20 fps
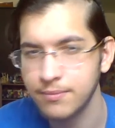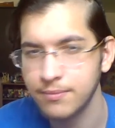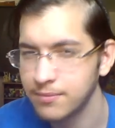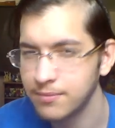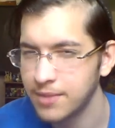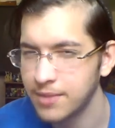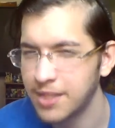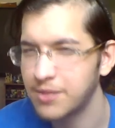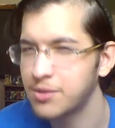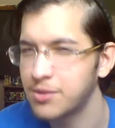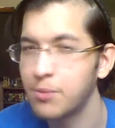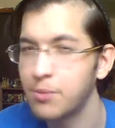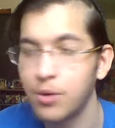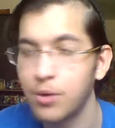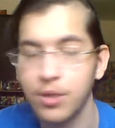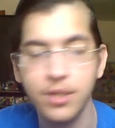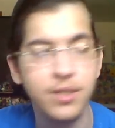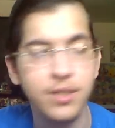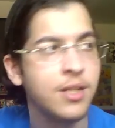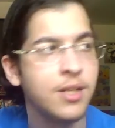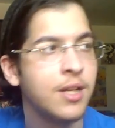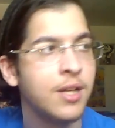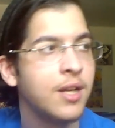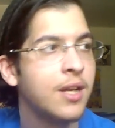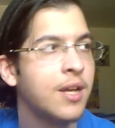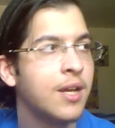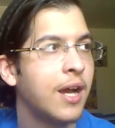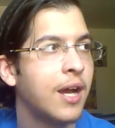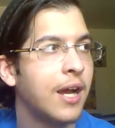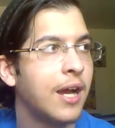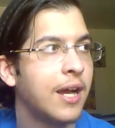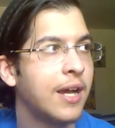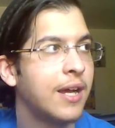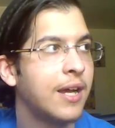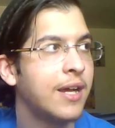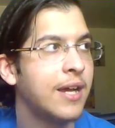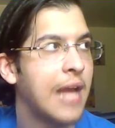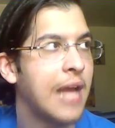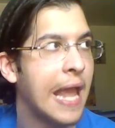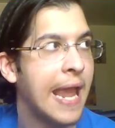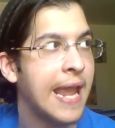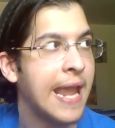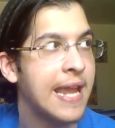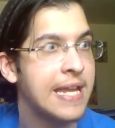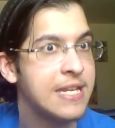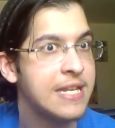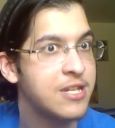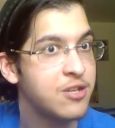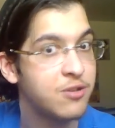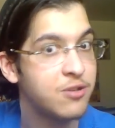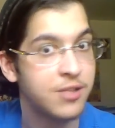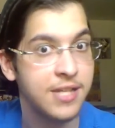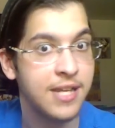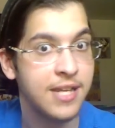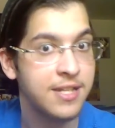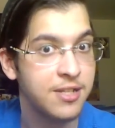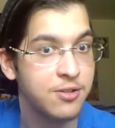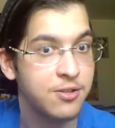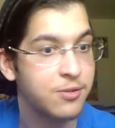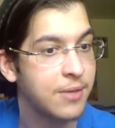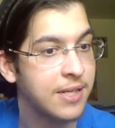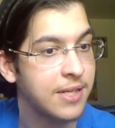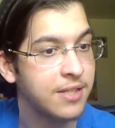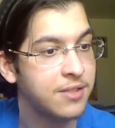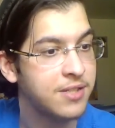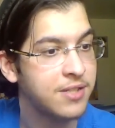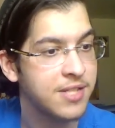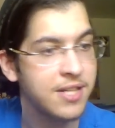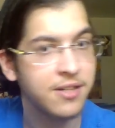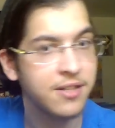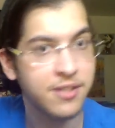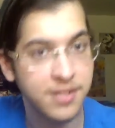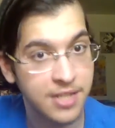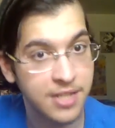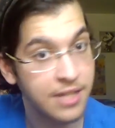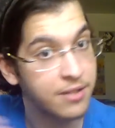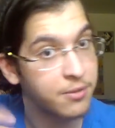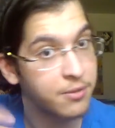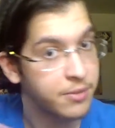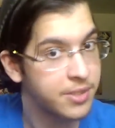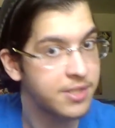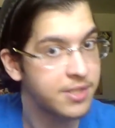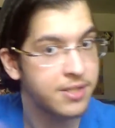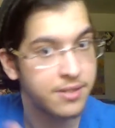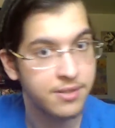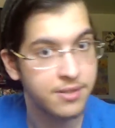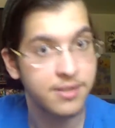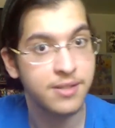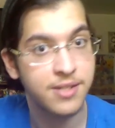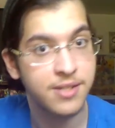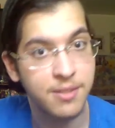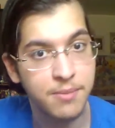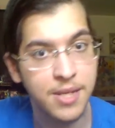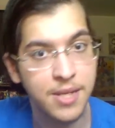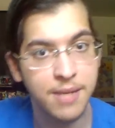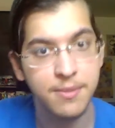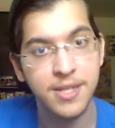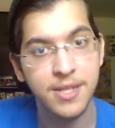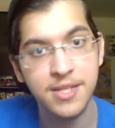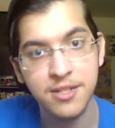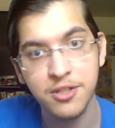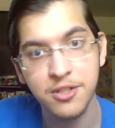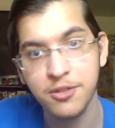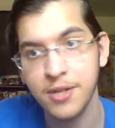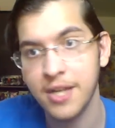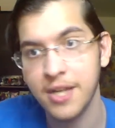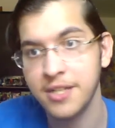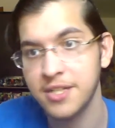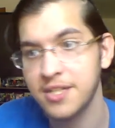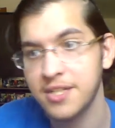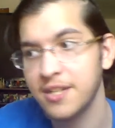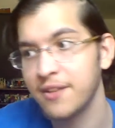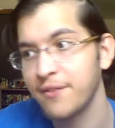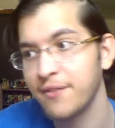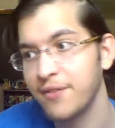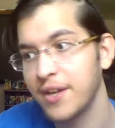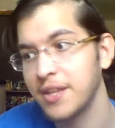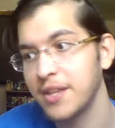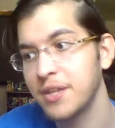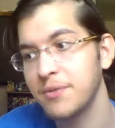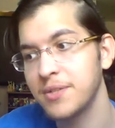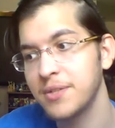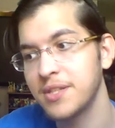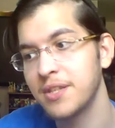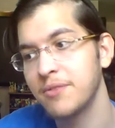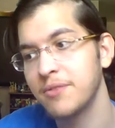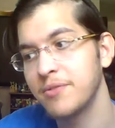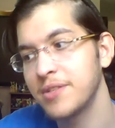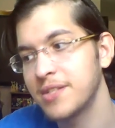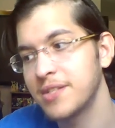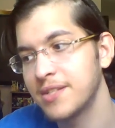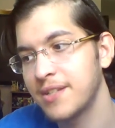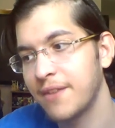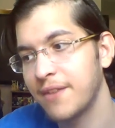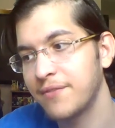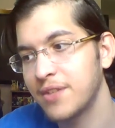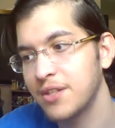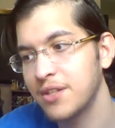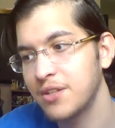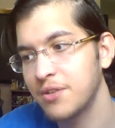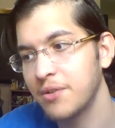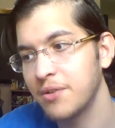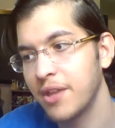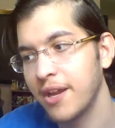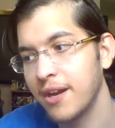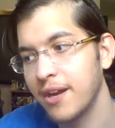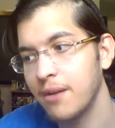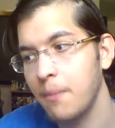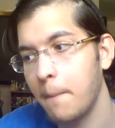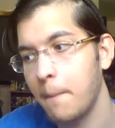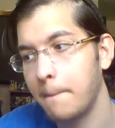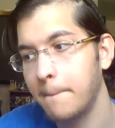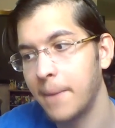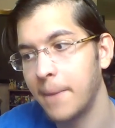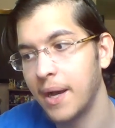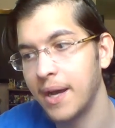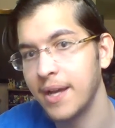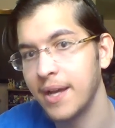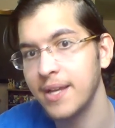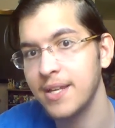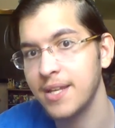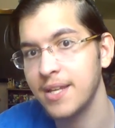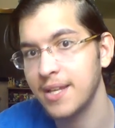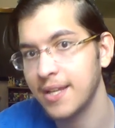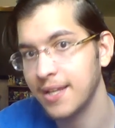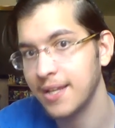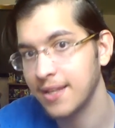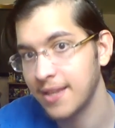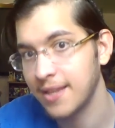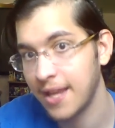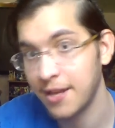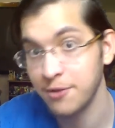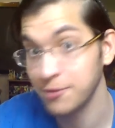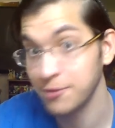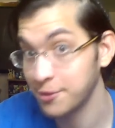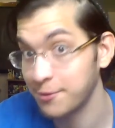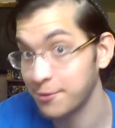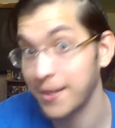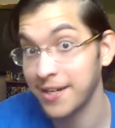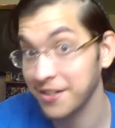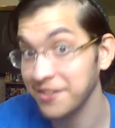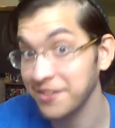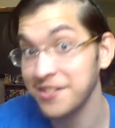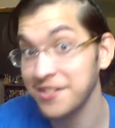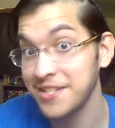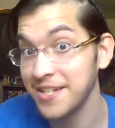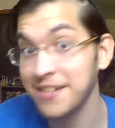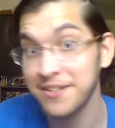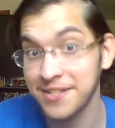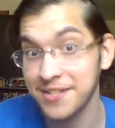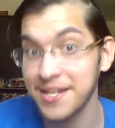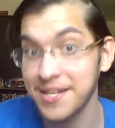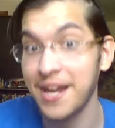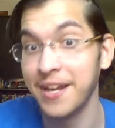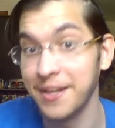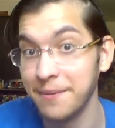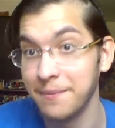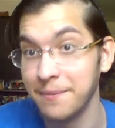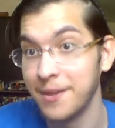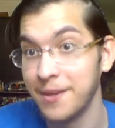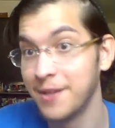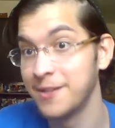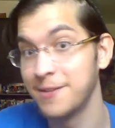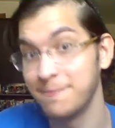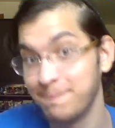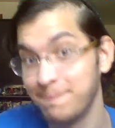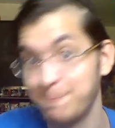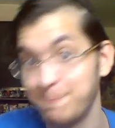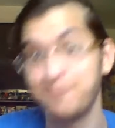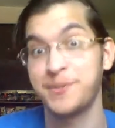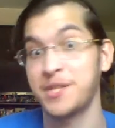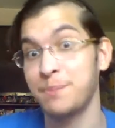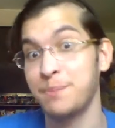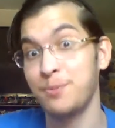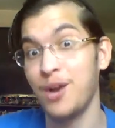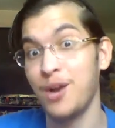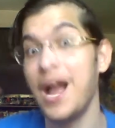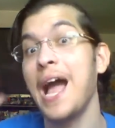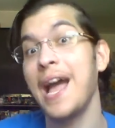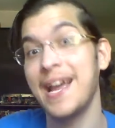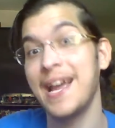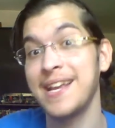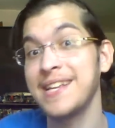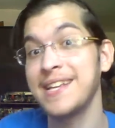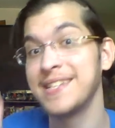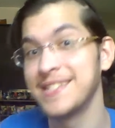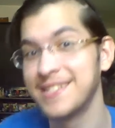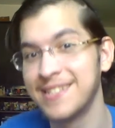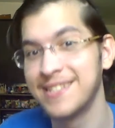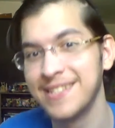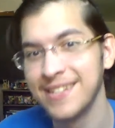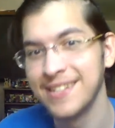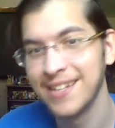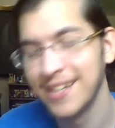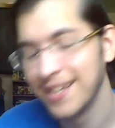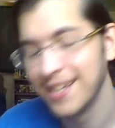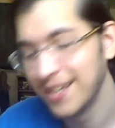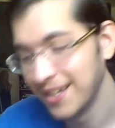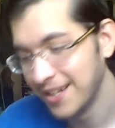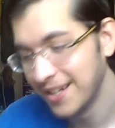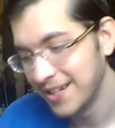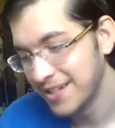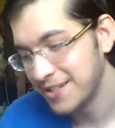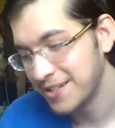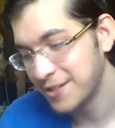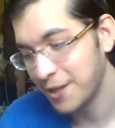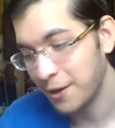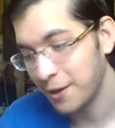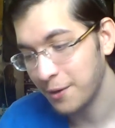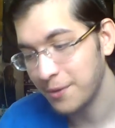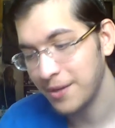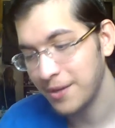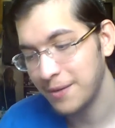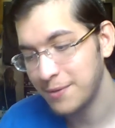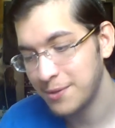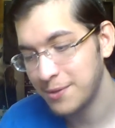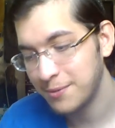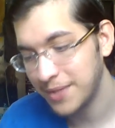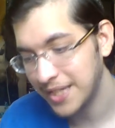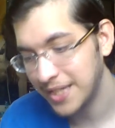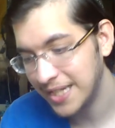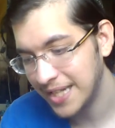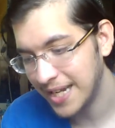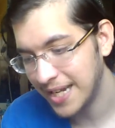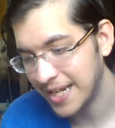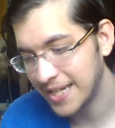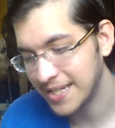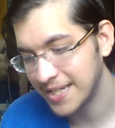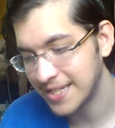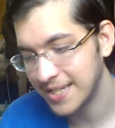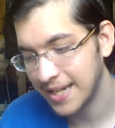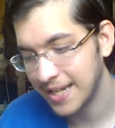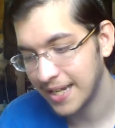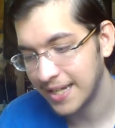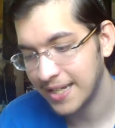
I think it was Morton. And you just had to use regular stickers. And there was some gimmicks and strategy to the fight. There was stuff to do there. But they used regular stickers on him. Surprise! So it was really nice.